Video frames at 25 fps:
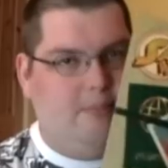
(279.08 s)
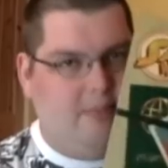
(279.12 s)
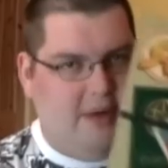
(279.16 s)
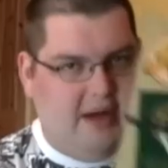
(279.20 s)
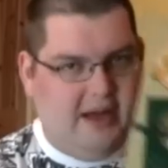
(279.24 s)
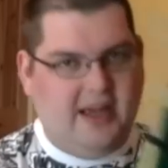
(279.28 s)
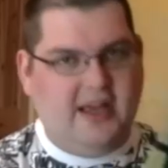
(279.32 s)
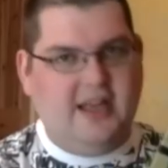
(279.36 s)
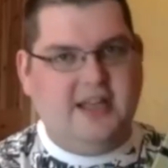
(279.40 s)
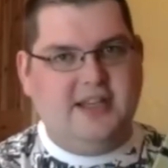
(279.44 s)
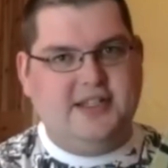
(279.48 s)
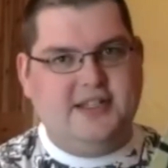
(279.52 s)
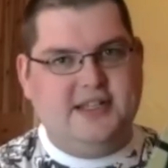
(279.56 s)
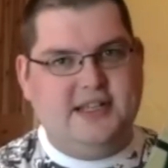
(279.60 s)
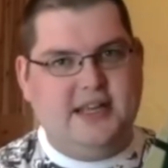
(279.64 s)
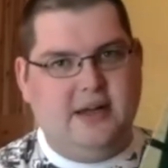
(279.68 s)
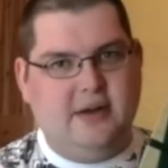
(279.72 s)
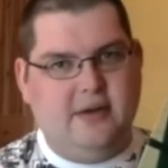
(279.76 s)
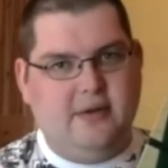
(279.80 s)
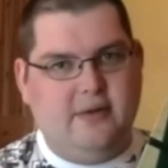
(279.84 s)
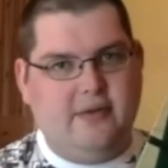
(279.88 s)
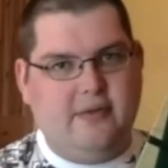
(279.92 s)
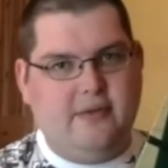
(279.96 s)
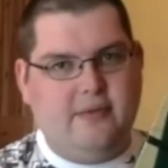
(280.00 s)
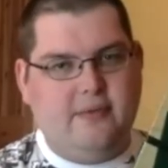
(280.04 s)
by
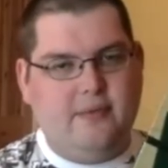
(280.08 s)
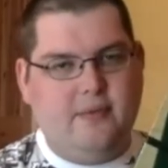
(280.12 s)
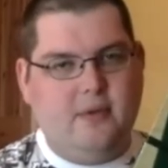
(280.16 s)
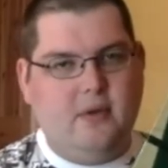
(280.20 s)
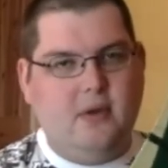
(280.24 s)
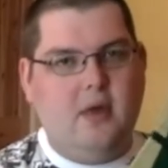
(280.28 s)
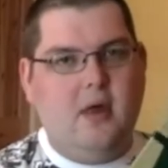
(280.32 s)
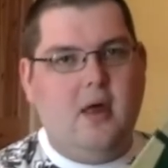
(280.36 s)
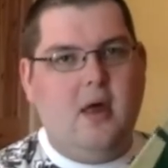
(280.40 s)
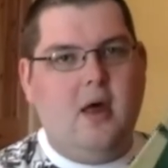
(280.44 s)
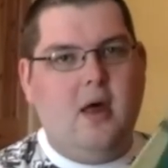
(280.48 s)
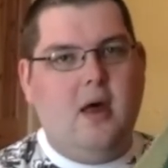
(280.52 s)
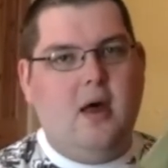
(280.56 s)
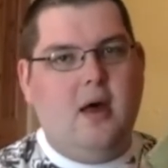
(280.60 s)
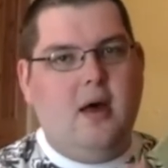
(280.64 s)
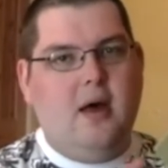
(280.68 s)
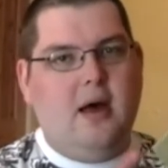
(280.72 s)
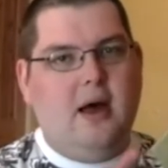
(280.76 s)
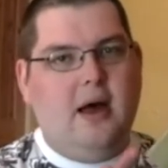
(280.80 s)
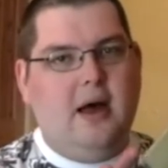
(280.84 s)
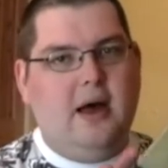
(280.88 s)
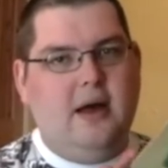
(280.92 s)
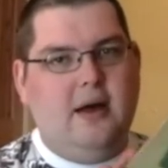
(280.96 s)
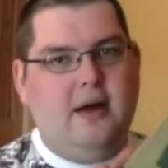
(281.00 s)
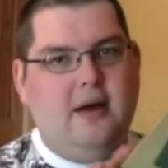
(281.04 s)
itself.
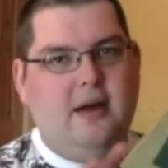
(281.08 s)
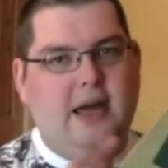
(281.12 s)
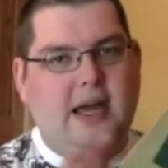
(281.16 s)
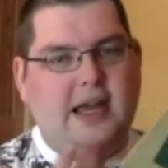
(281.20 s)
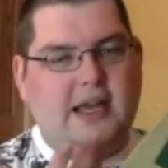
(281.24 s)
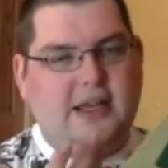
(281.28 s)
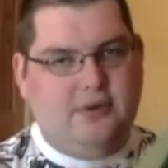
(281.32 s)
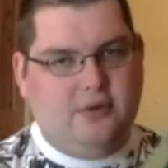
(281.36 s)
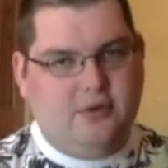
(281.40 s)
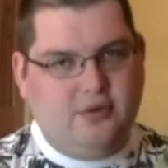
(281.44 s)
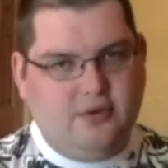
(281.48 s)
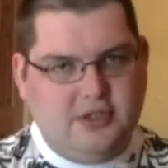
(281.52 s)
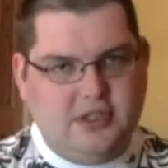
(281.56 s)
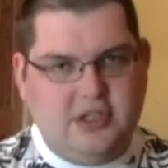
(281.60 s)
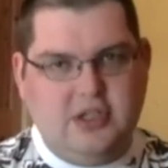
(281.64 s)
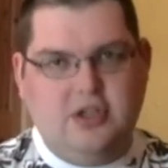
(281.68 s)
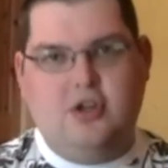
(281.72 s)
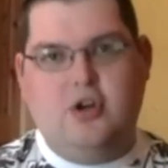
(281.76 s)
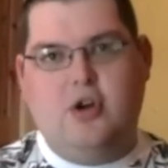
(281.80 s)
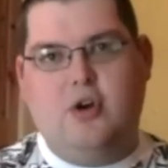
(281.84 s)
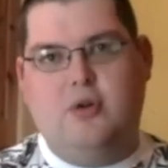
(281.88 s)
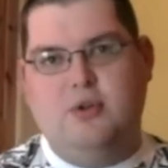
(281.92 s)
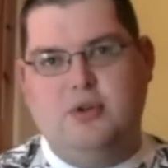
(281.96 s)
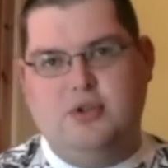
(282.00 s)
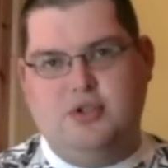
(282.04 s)
It does
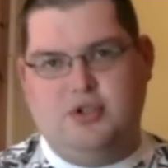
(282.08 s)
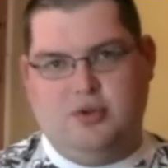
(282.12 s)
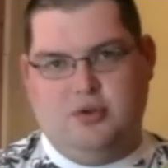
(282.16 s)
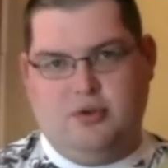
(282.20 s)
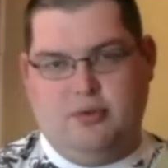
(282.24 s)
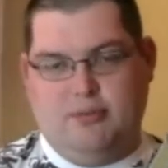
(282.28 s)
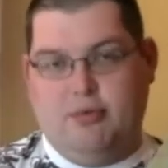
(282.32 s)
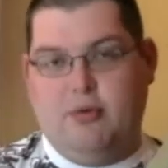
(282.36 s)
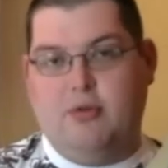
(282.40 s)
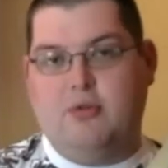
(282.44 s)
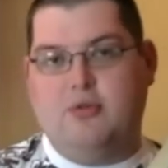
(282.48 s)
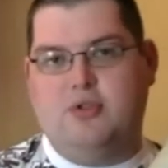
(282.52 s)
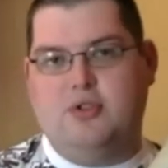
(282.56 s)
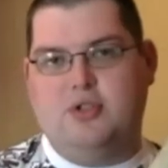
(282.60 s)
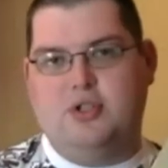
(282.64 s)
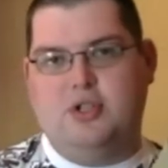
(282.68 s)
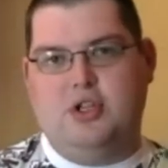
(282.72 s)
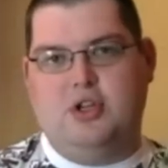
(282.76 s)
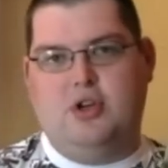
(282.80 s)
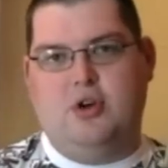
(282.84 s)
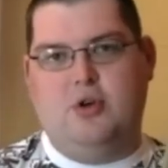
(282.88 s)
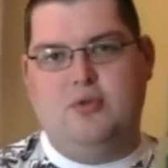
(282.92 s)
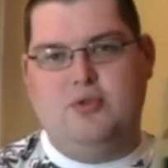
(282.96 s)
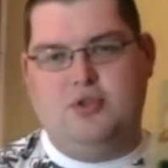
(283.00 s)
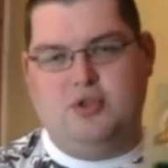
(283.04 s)
encourage you, the book does
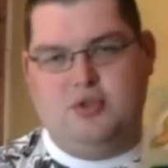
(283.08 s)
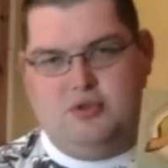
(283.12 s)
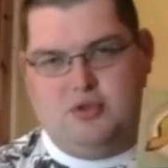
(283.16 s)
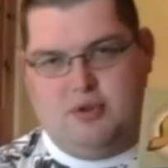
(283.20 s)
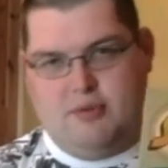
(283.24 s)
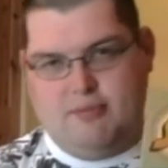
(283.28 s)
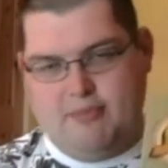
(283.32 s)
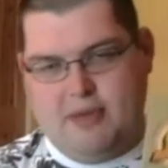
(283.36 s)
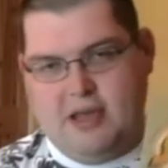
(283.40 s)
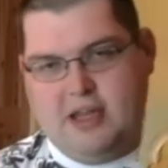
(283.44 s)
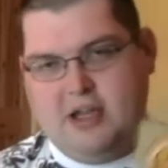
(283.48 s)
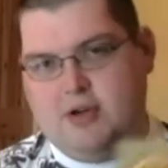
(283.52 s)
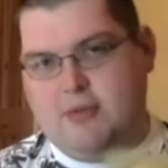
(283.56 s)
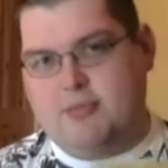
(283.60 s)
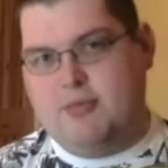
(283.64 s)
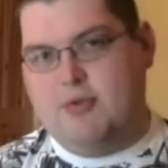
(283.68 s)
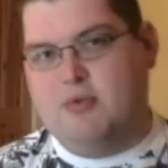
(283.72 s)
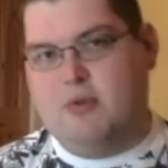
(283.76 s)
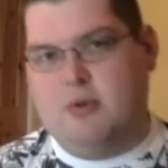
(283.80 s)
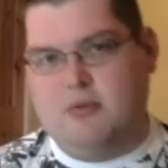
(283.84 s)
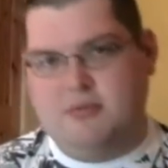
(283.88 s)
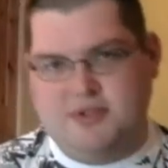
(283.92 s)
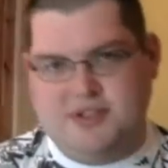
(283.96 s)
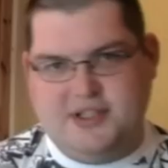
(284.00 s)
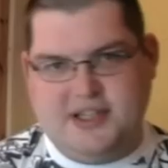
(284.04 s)
encourage you to make up
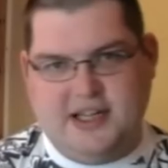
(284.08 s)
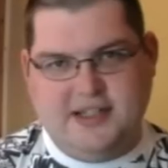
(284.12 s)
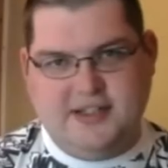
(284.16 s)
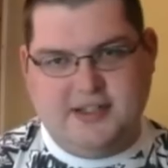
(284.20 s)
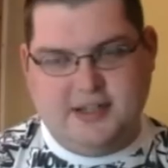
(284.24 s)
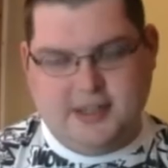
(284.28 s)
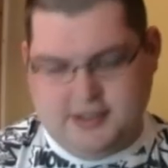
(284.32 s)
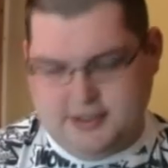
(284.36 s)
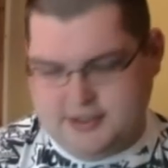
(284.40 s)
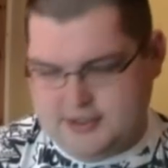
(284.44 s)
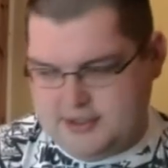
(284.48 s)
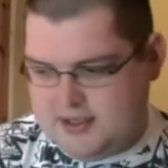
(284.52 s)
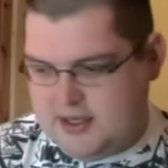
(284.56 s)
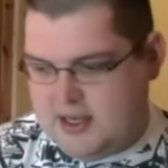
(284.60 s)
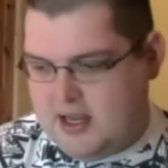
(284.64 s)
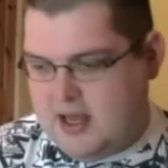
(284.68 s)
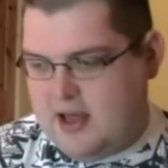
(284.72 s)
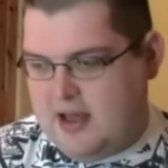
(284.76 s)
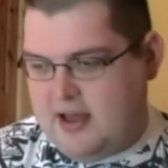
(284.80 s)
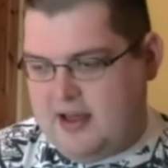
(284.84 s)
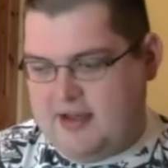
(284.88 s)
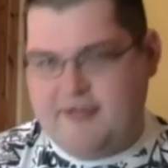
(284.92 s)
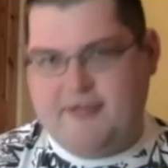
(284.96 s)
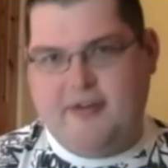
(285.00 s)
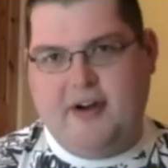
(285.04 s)
your own settings.
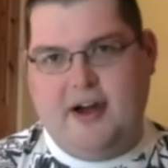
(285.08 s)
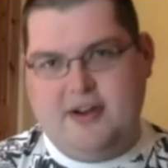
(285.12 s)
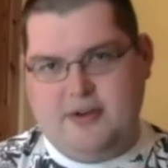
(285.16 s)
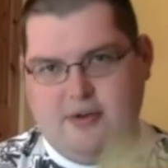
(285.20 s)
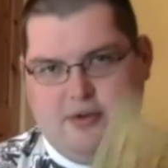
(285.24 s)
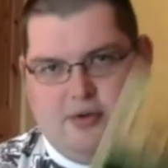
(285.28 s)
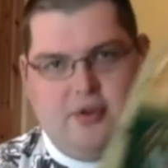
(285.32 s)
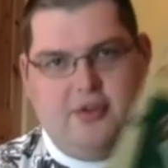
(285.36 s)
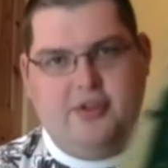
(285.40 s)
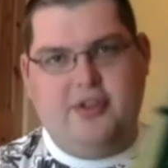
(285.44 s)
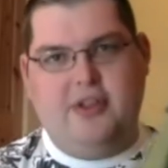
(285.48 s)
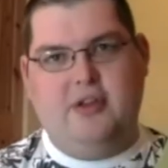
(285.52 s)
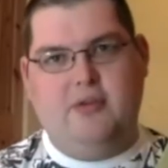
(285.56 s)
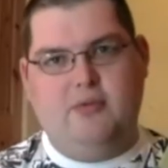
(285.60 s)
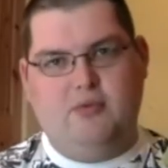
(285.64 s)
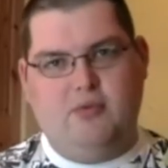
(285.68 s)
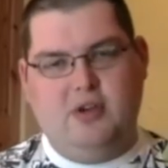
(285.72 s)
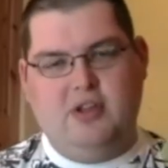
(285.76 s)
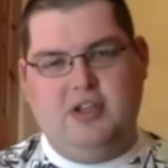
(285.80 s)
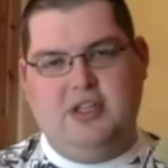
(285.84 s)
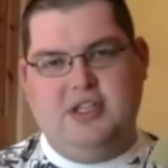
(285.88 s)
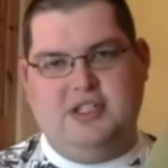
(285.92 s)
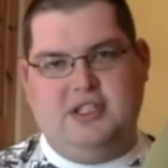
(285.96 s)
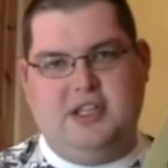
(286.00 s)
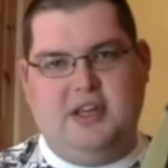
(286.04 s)
In fact, nothing
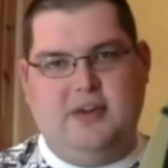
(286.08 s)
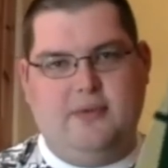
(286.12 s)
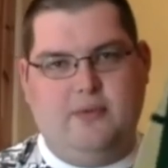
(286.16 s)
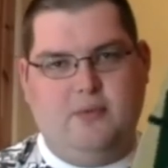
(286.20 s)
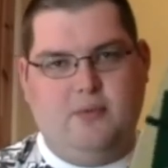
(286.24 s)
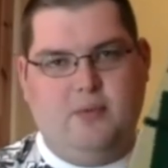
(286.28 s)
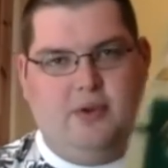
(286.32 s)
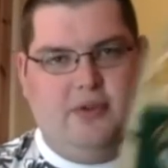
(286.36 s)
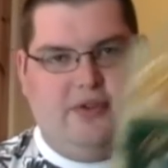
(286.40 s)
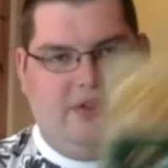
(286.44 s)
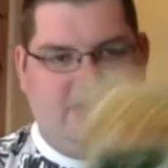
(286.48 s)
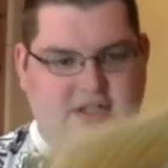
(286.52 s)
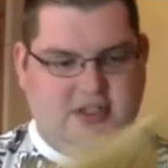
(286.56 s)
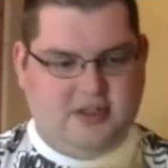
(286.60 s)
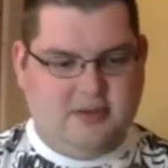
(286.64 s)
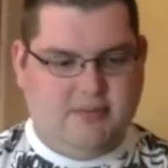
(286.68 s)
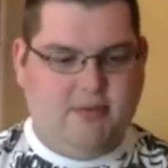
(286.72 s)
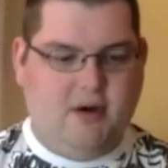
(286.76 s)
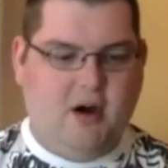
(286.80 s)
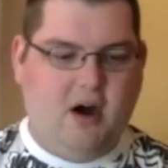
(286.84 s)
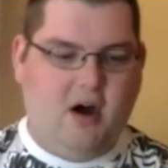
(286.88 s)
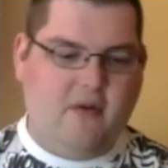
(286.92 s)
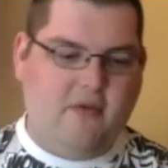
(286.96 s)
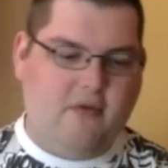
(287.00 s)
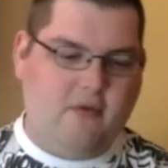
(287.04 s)
really is given with this
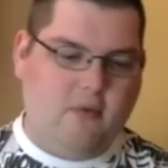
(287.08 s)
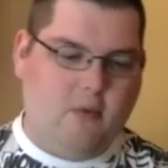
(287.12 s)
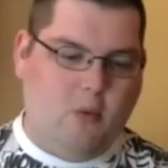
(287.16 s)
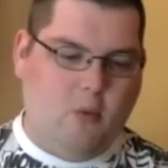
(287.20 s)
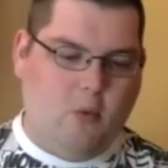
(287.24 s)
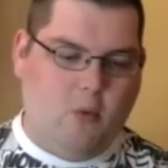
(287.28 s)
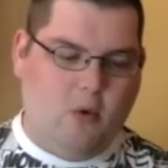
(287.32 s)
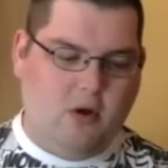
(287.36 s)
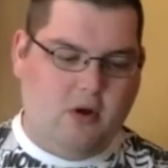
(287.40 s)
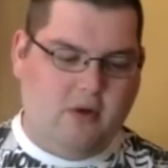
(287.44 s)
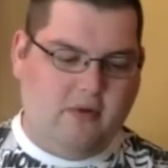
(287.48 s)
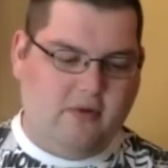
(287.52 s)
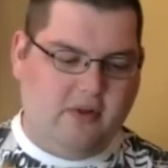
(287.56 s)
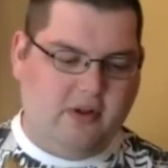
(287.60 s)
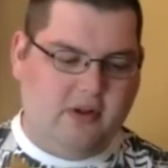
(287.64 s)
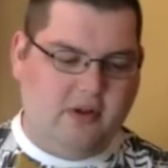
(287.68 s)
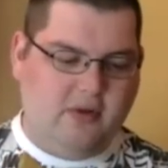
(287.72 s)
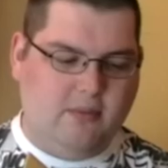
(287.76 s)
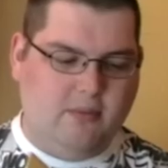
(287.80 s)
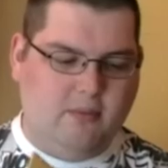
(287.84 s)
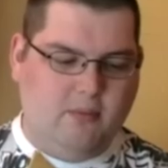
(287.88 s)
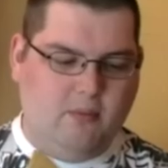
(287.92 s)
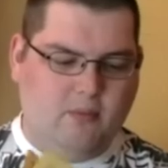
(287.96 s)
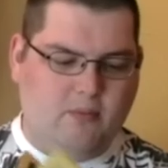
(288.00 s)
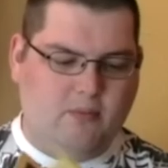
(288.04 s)
apart from a one-off
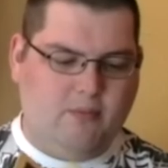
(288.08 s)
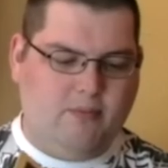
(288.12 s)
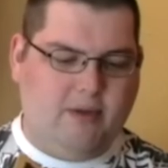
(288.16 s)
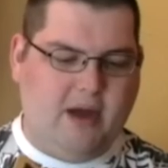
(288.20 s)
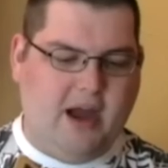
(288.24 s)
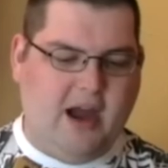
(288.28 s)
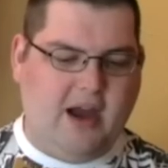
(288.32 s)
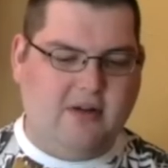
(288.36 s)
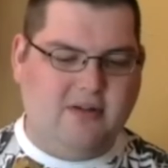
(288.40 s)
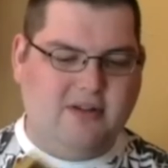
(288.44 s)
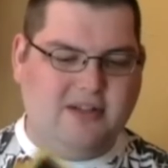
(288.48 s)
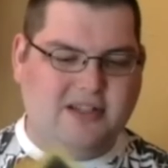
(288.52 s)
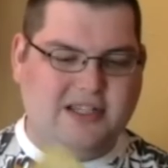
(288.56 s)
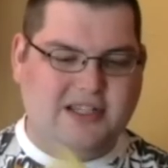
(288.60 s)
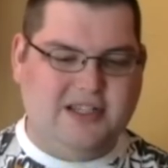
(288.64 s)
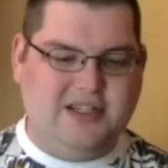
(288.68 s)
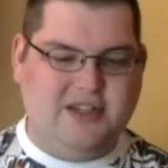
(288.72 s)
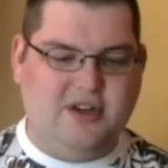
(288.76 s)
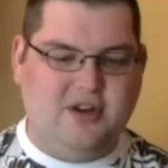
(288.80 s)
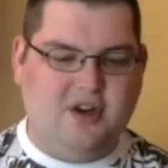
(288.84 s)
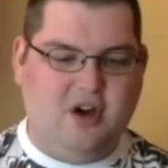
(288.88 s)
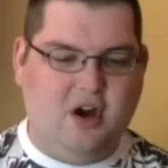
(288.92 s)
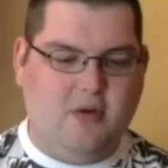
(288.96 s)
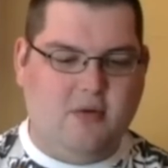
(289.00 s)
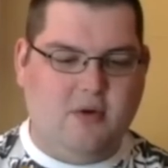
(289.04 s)
little piratey
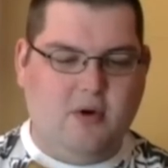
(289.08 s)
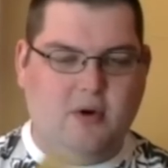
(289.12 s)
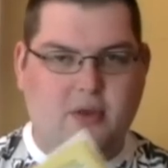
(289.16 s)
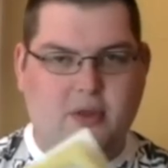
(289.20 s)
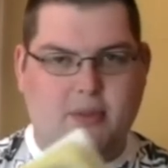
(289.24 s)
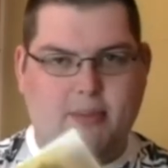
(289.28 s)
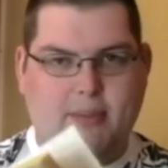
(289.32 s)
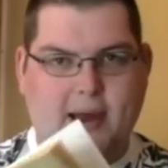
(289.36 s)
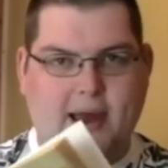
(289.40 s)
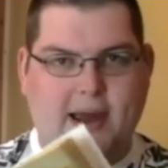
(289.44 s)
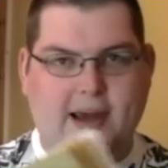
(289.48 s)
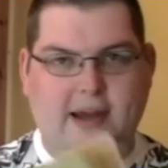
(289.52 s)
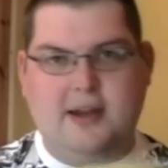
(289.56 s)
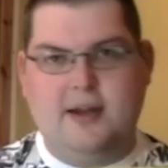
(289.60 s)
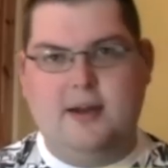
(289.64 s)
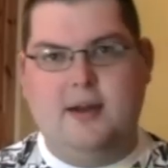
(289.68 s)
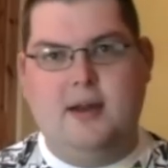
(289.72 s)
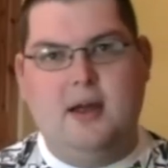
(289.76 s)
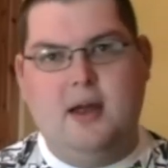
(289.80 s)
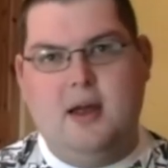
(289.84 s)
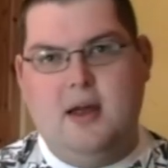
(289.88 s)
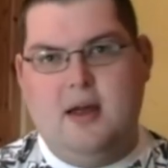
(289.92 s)
scenario at the back.